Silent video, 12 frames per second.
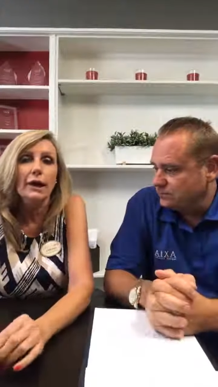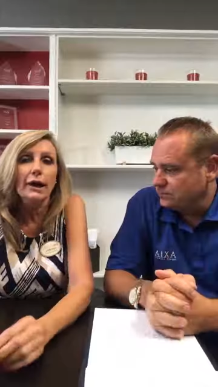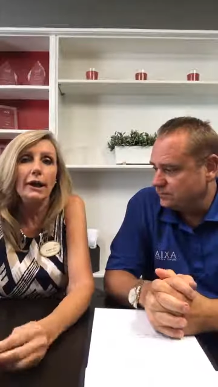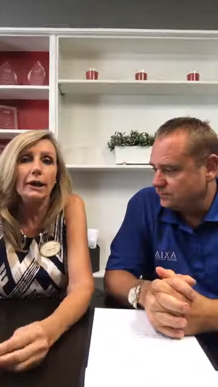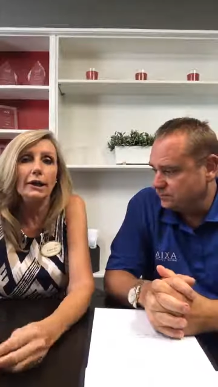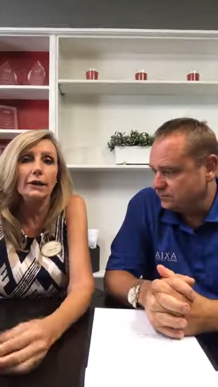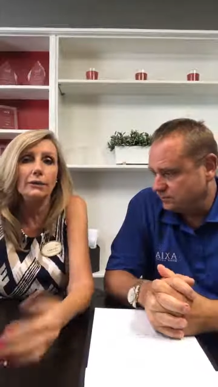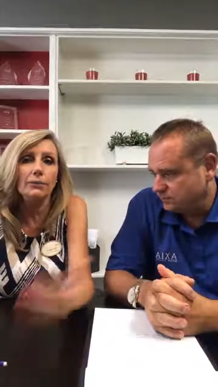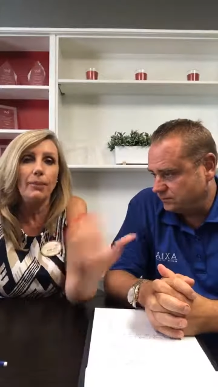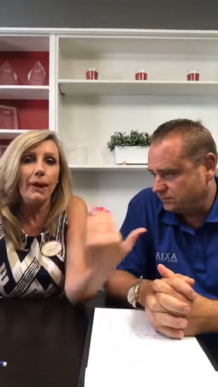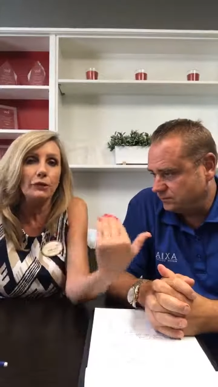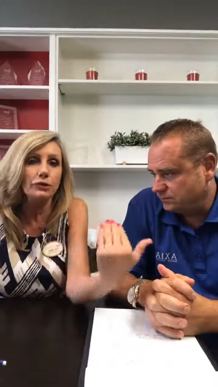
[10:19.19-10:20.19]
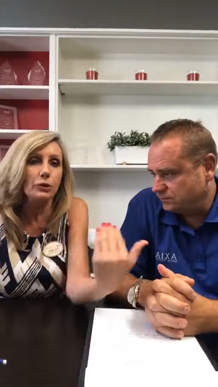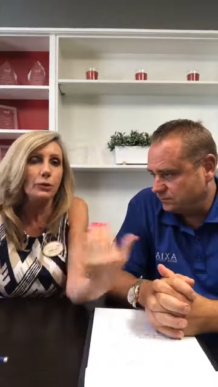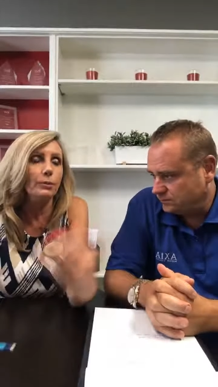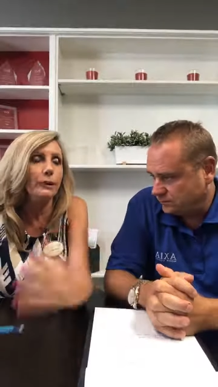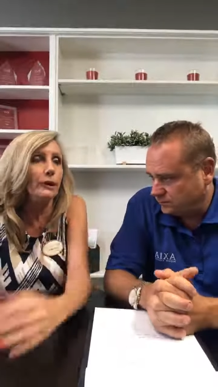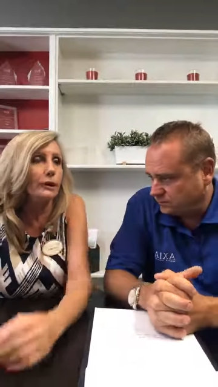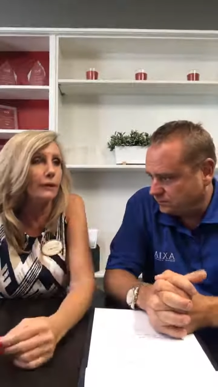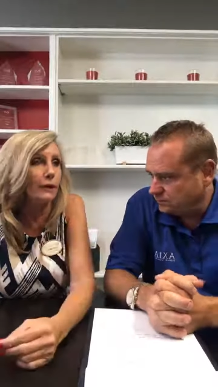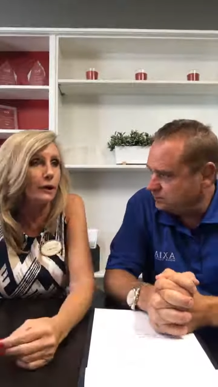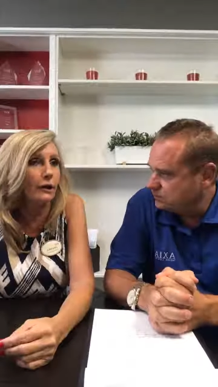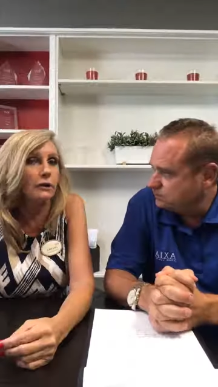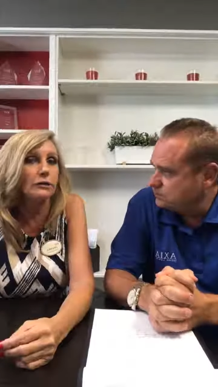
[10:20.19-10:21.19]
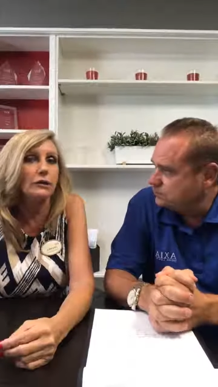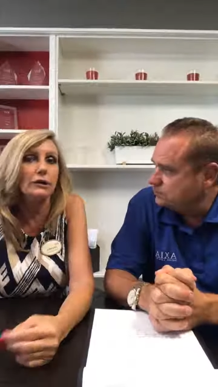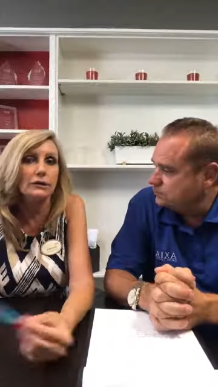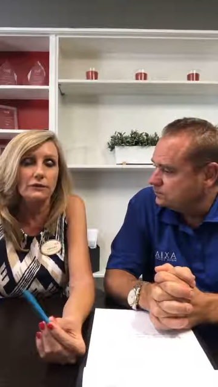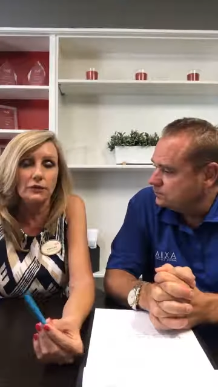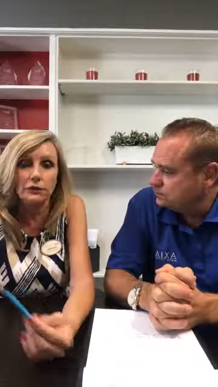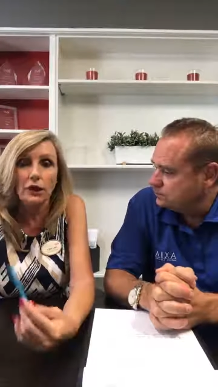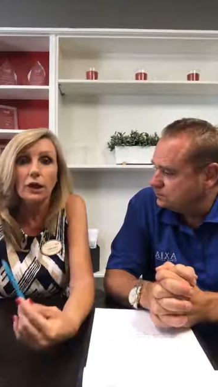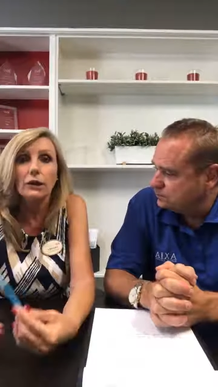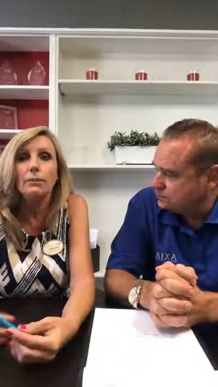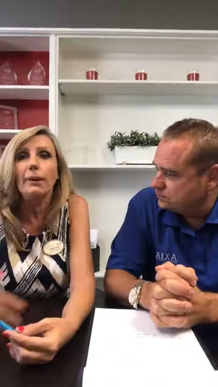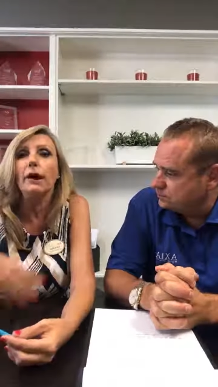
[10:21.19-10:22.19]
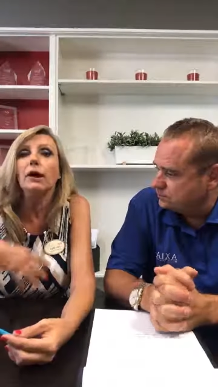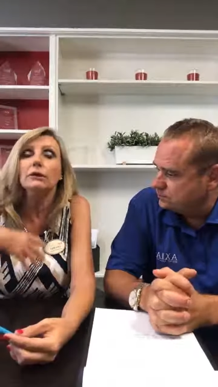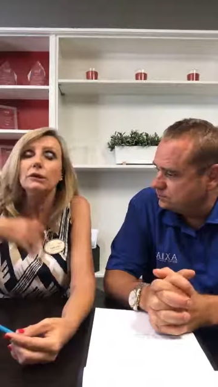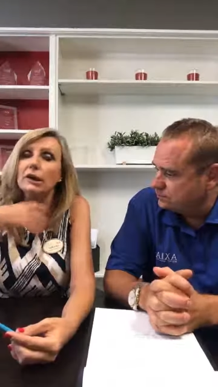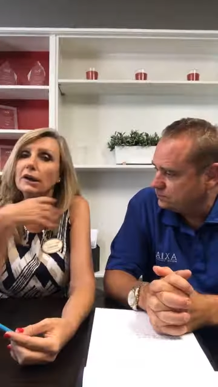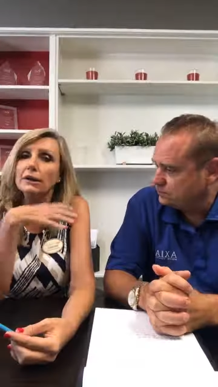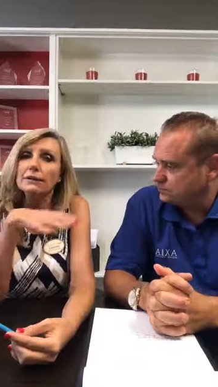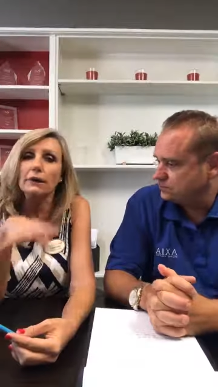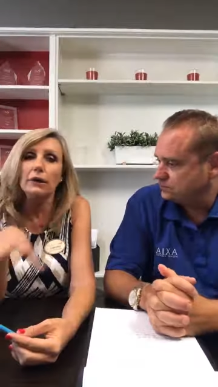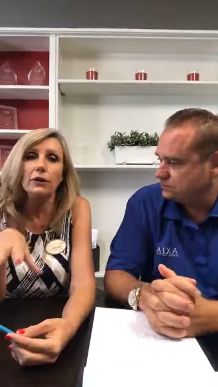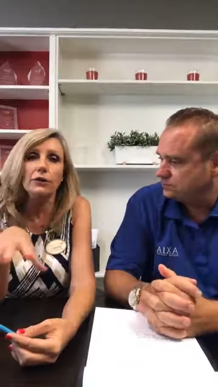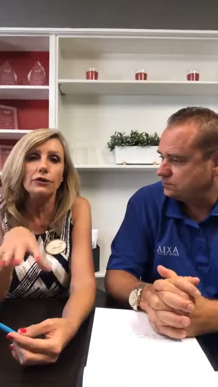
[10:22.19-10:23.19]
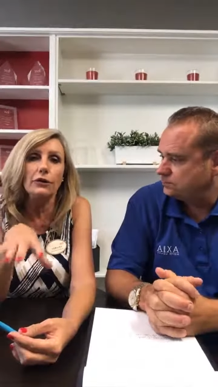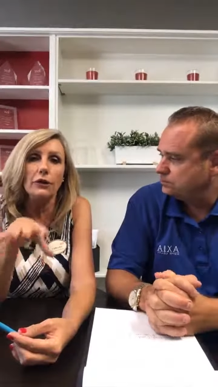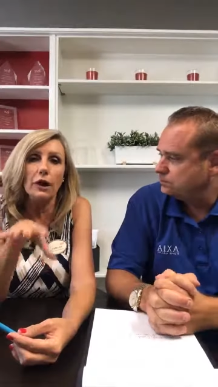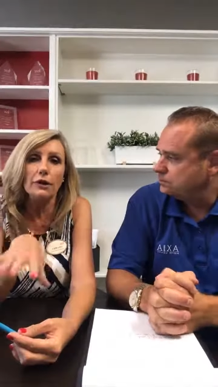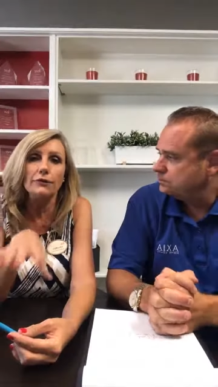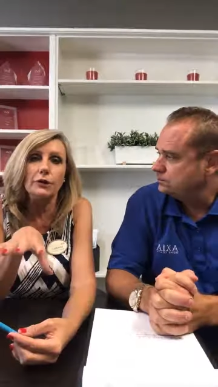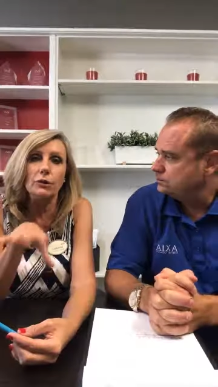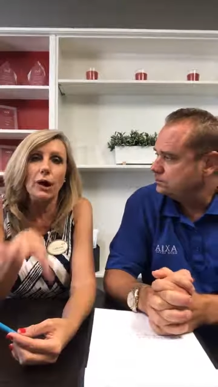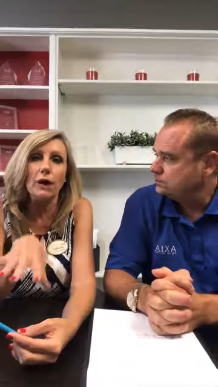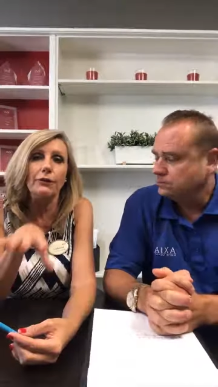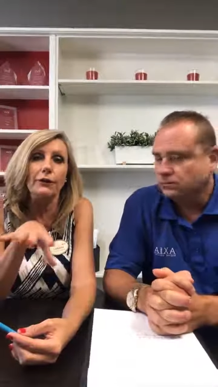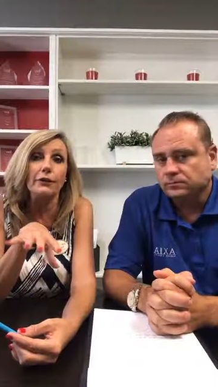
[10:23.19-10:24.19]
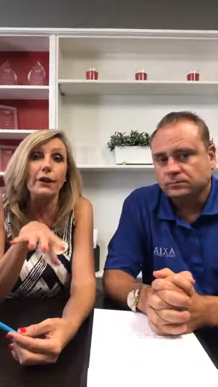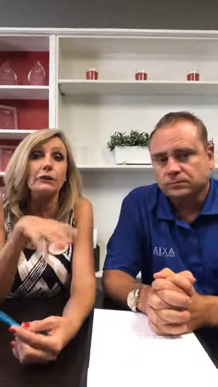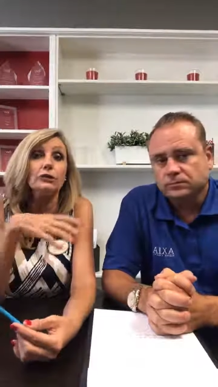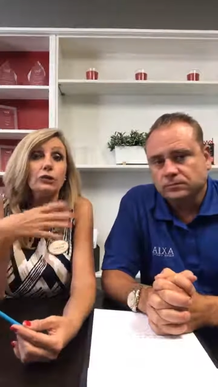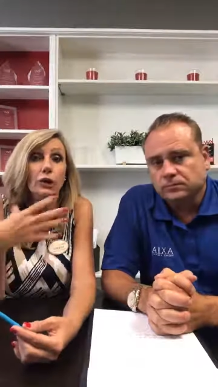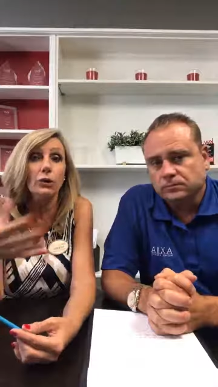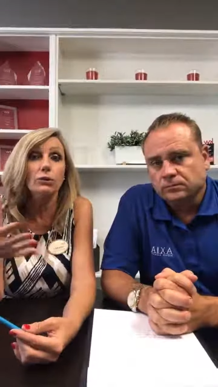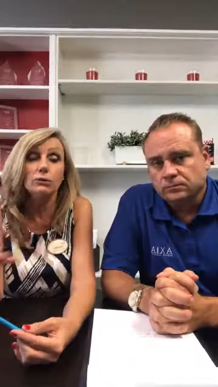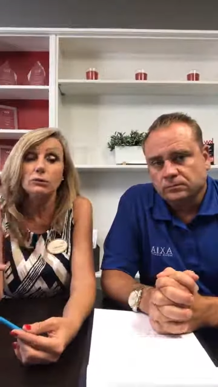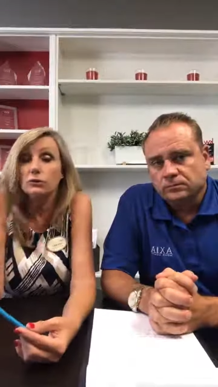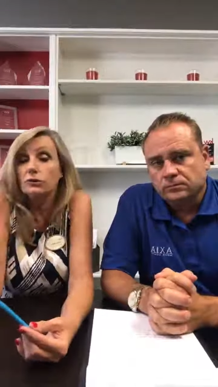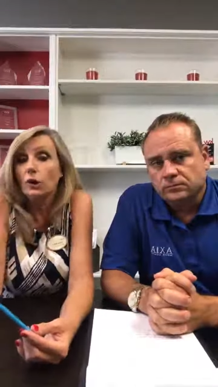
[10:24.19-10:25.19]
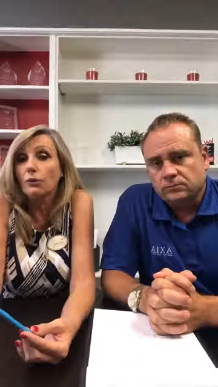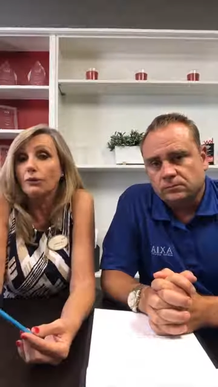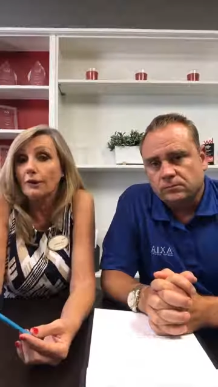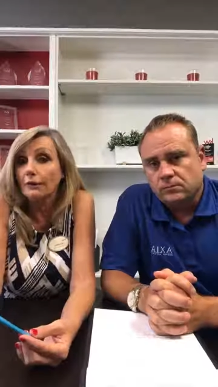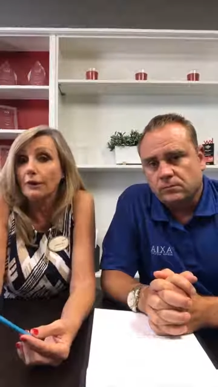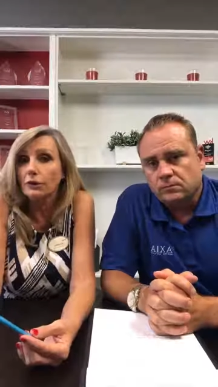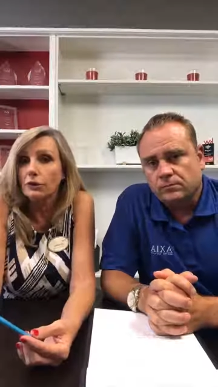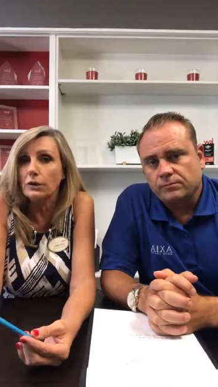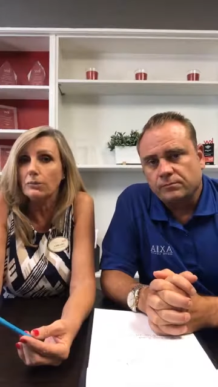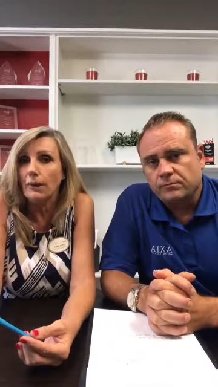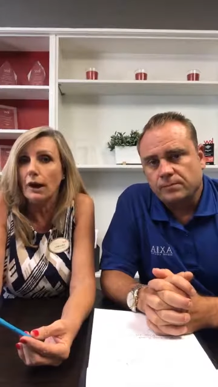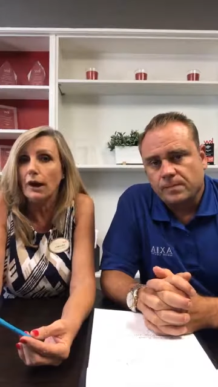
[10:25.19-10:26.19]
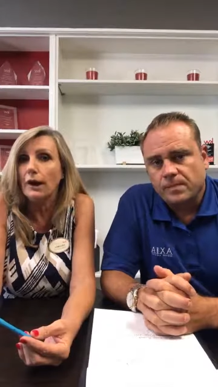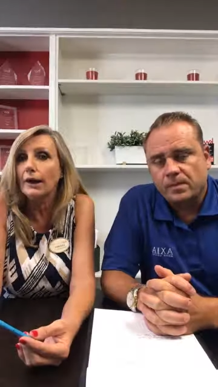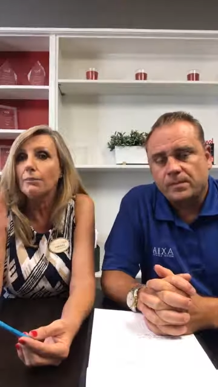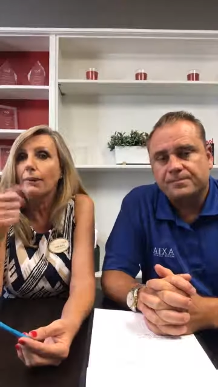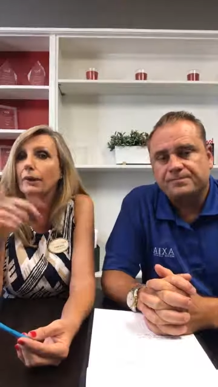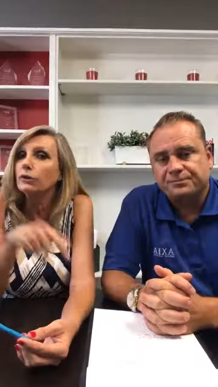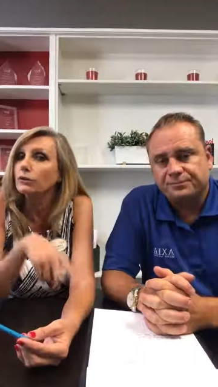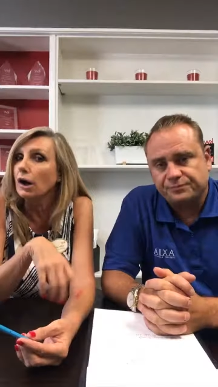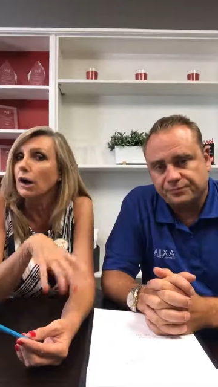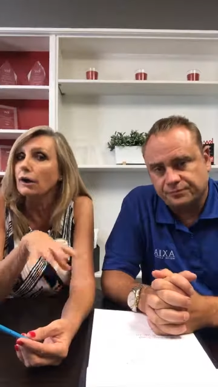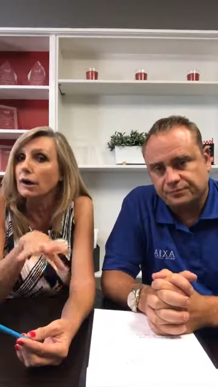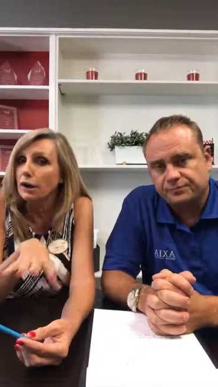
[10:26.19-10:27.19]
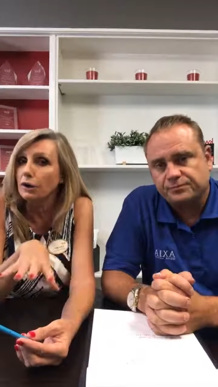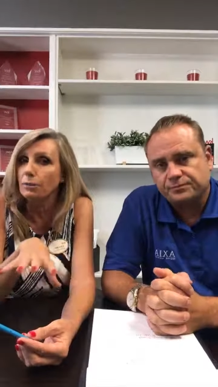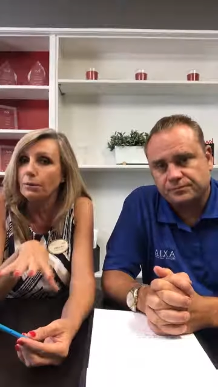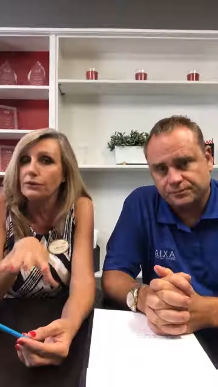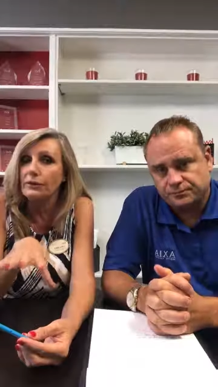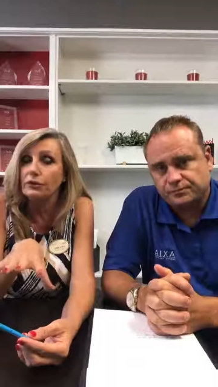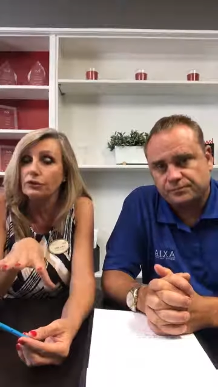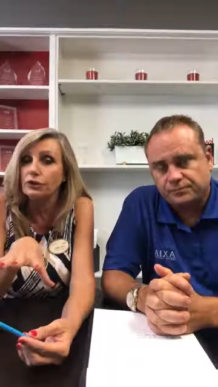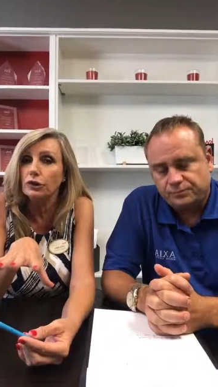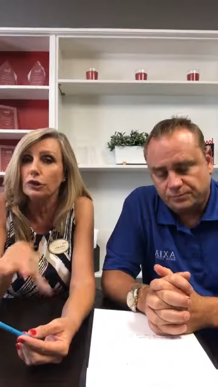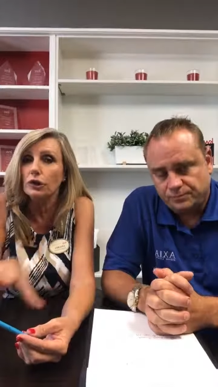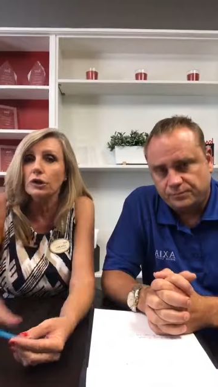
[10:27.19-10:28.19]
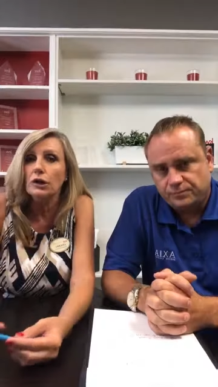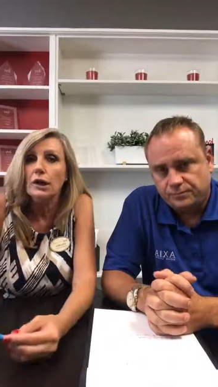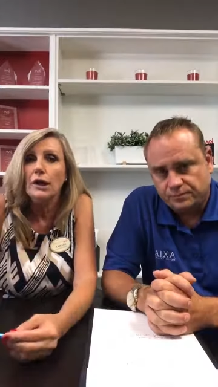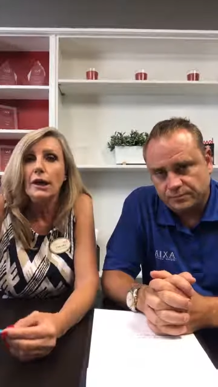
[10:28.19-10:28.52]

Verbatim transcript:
Speaker 1: And Patrick will be there to, to talk about, because I know there's a lot of you out there that don't don't think that you can buy, but you're not 100% sure.